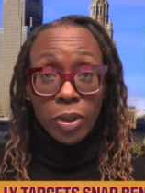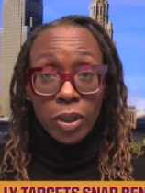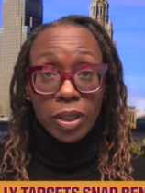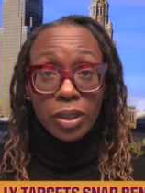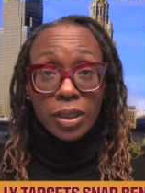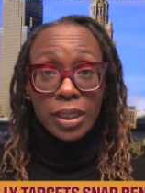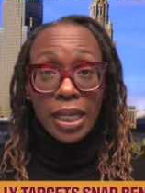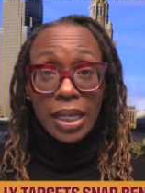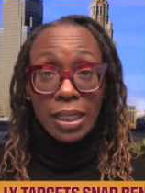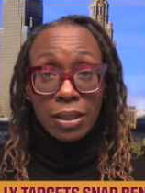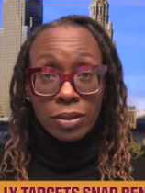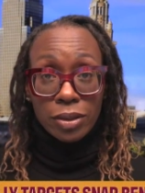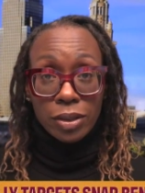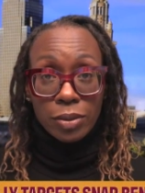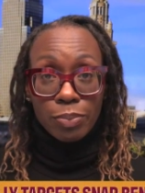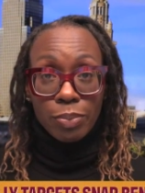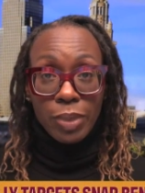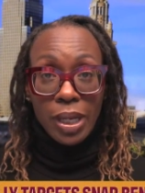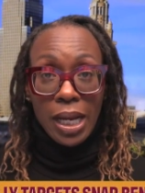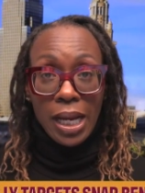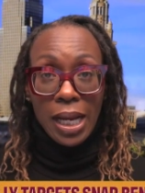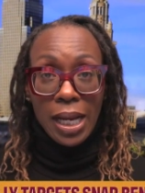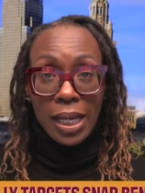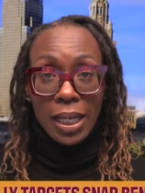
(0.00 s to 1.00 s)
are allowed to
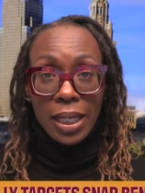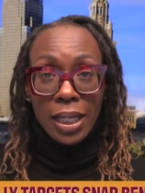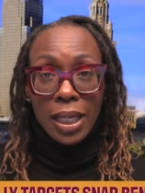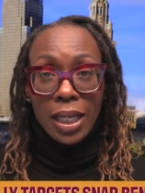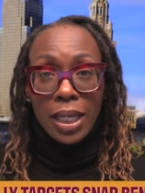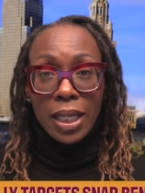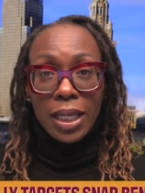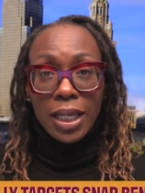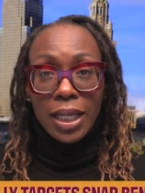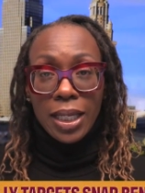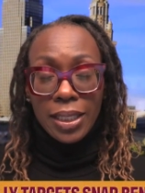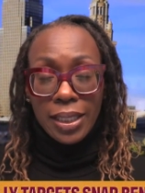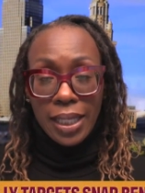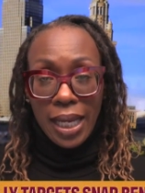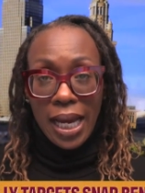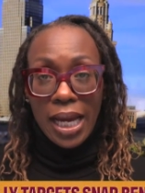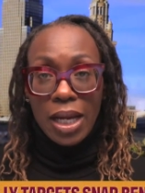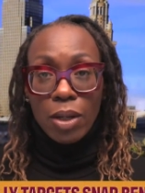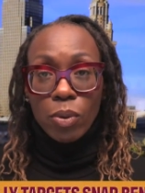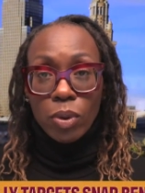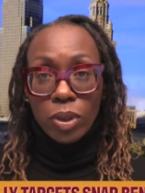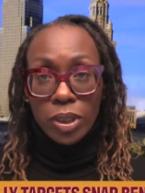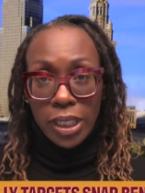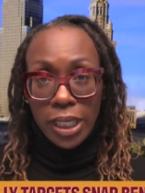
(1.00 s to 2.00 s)
buy in
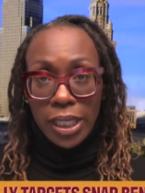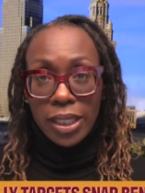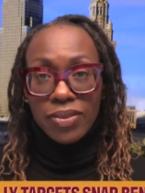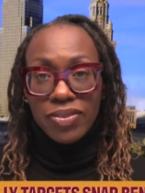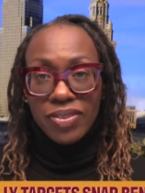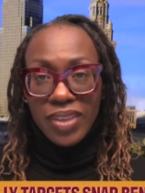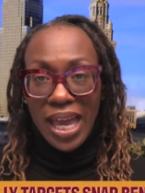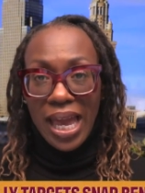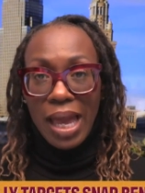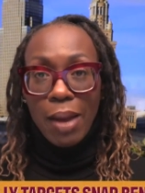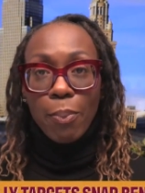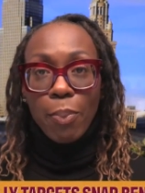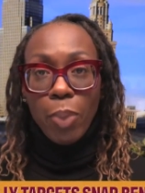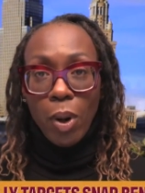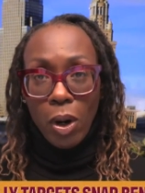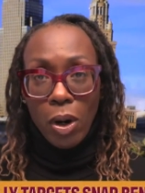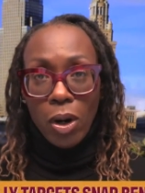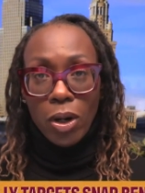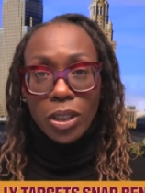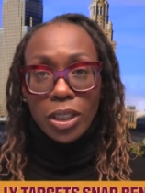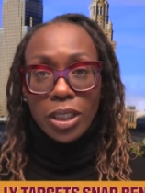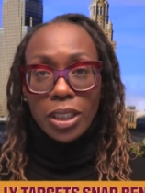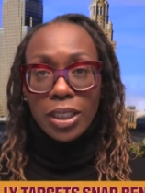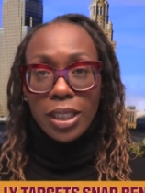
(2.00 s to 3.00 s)
Iowa. Yeah, that
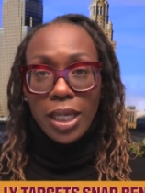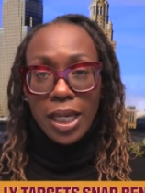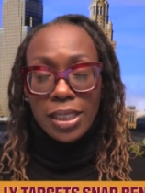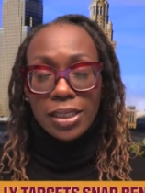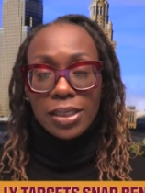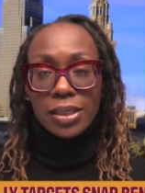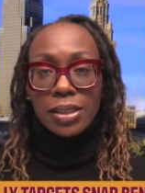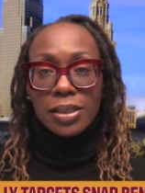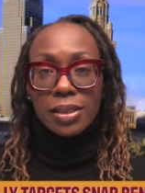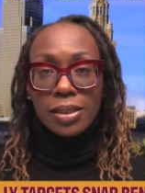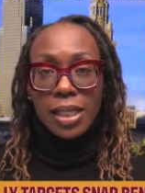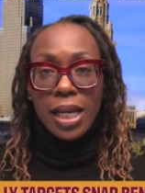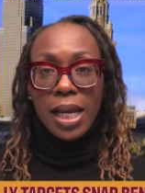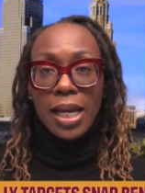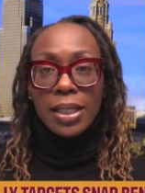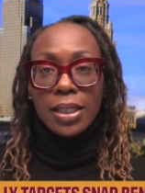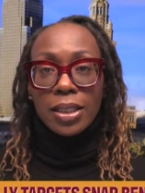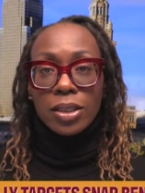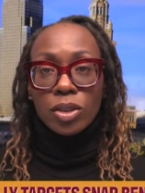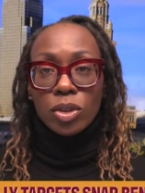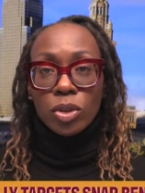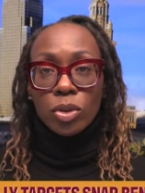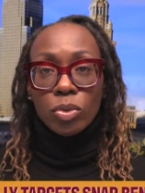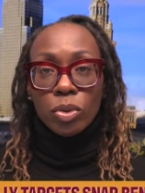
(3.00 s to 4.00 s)
party has
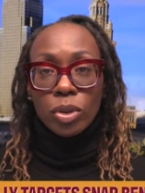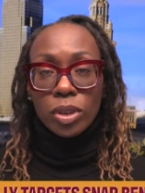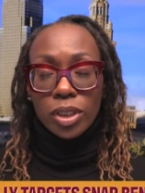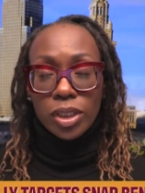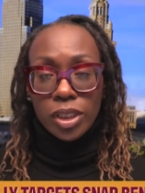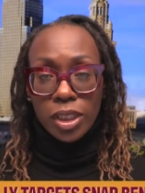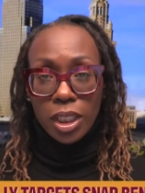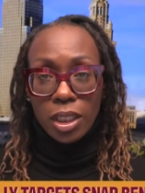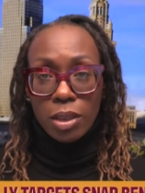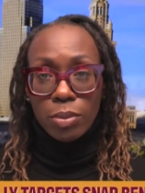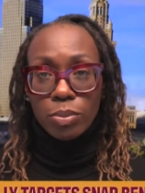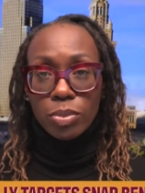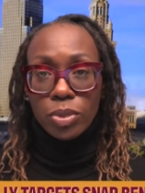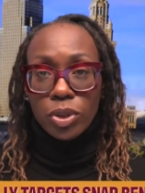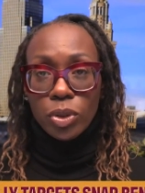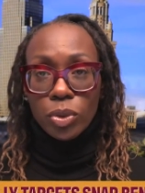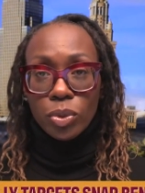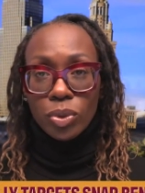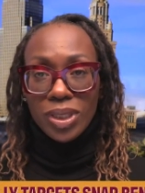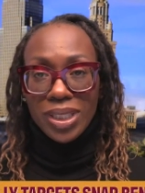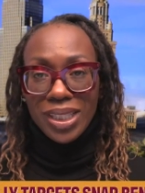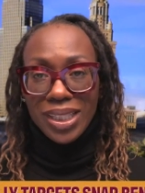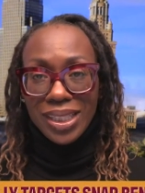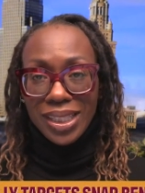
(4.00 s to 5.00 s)
decided to attempt
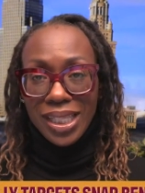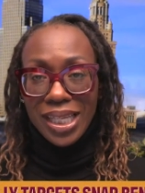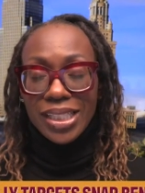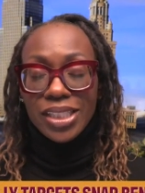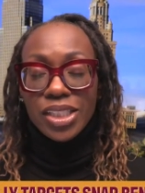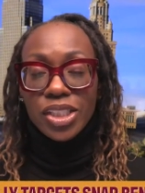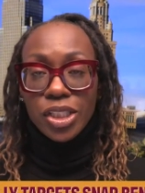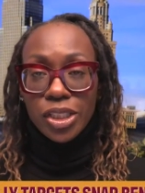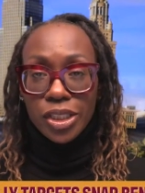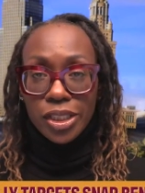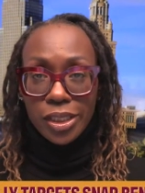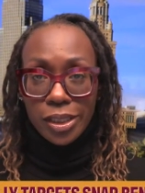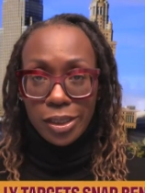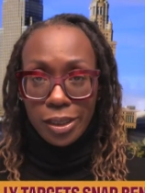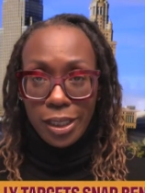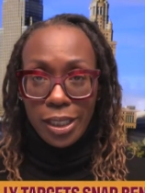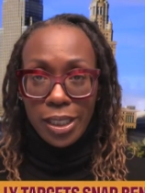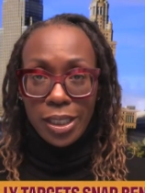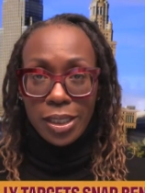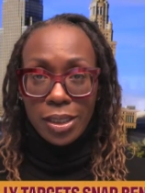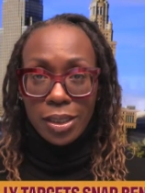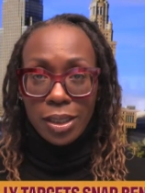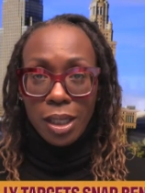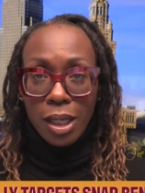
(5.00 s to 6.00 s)
to
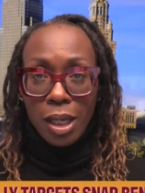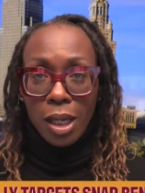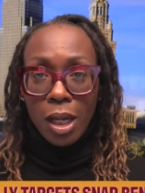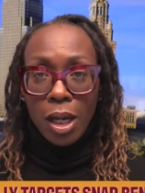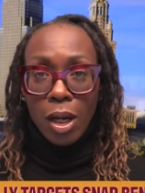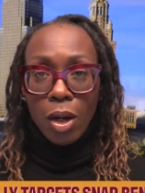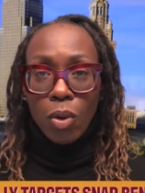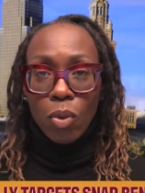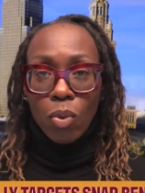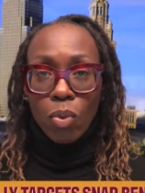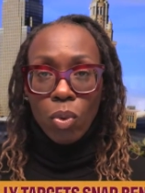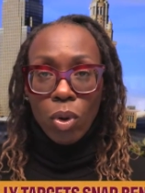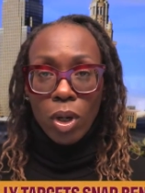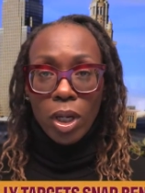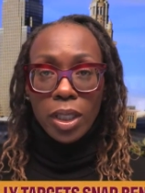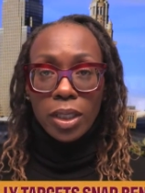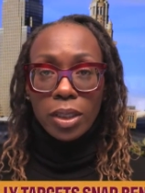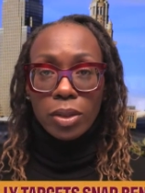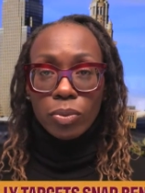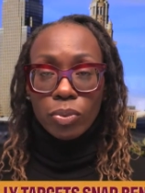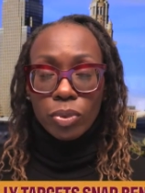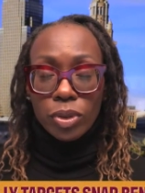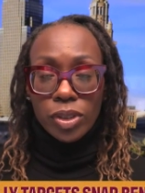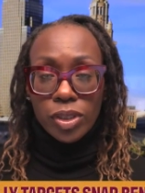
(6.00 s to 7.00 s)
legislate
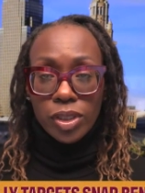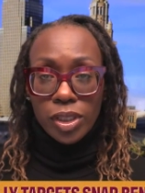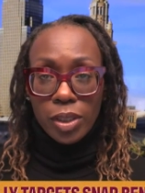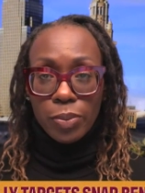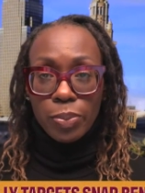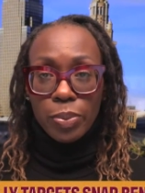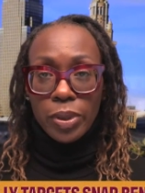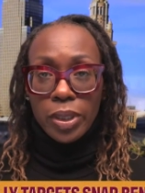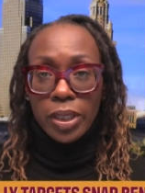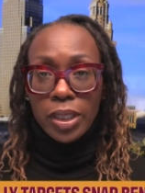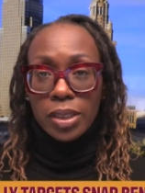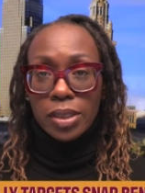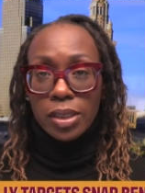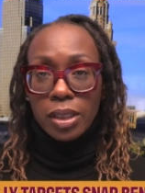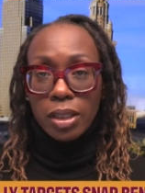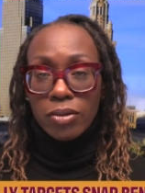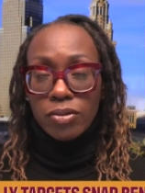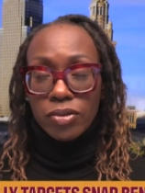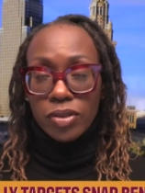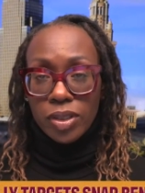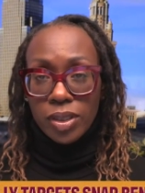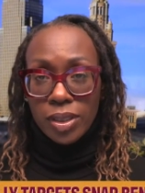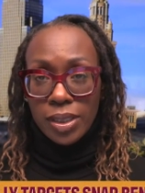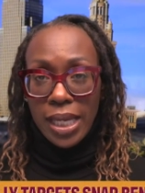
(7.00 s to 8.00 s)
what recipients
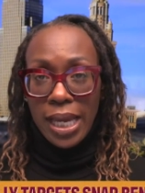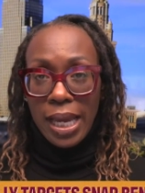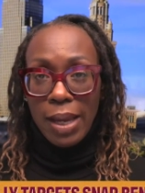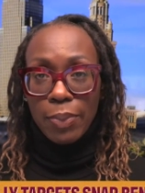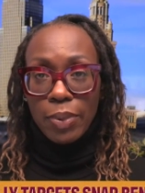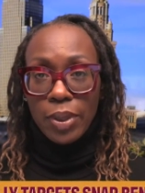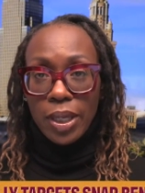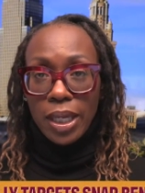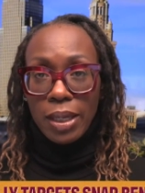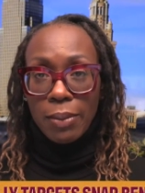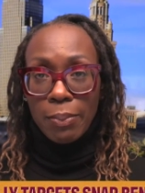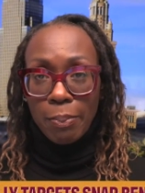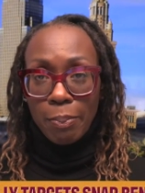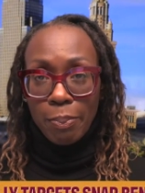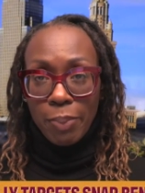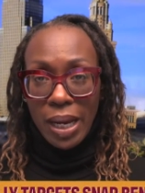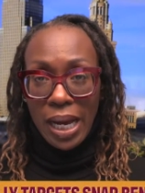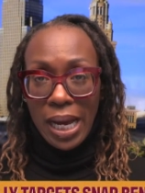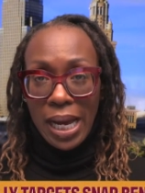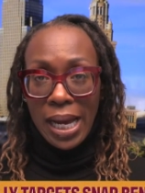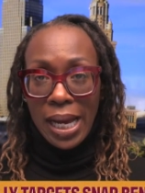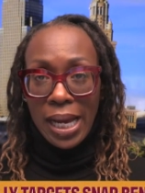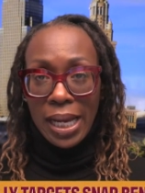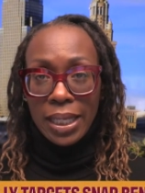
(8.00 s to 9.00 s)
of SNAP can
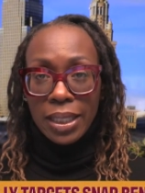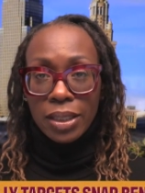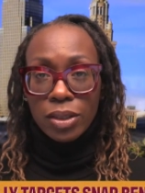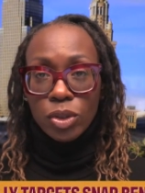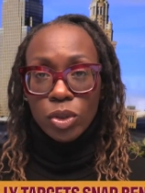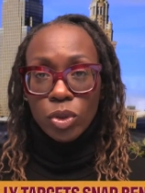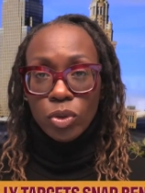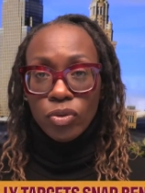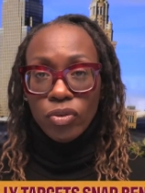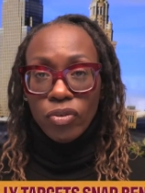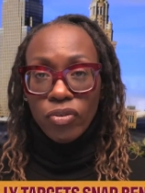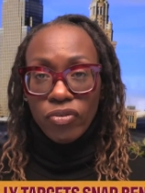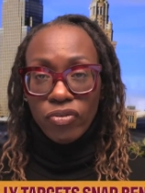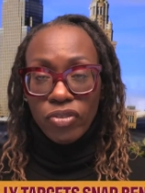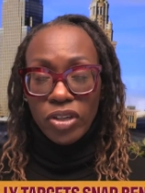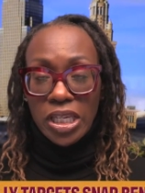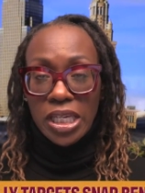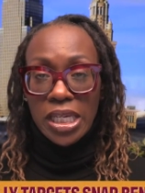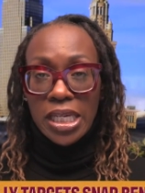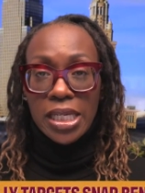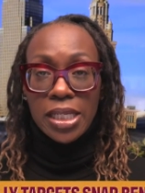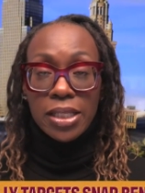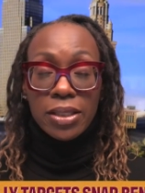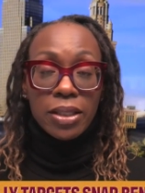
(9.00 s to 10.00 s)
buy to
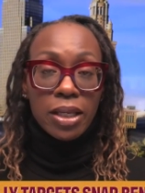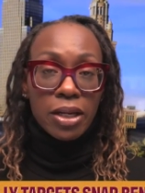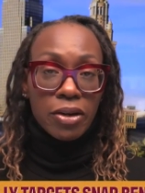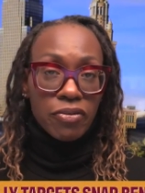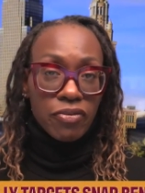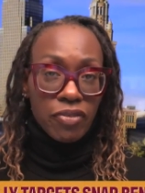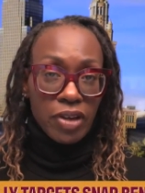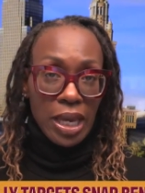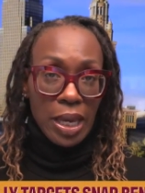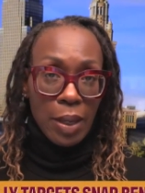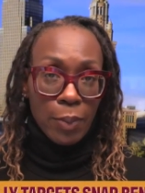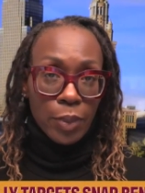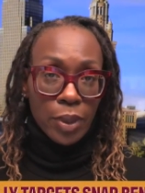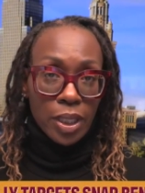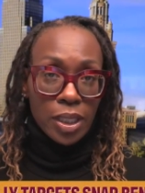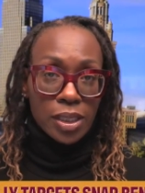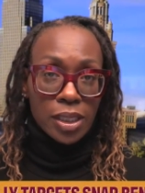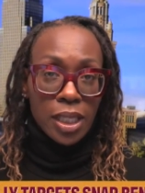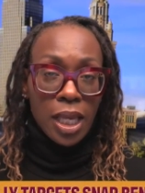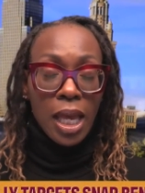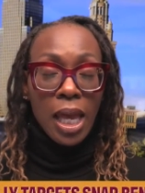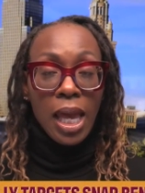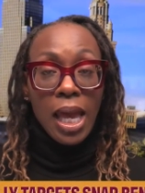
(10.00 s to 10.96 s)
feed their families,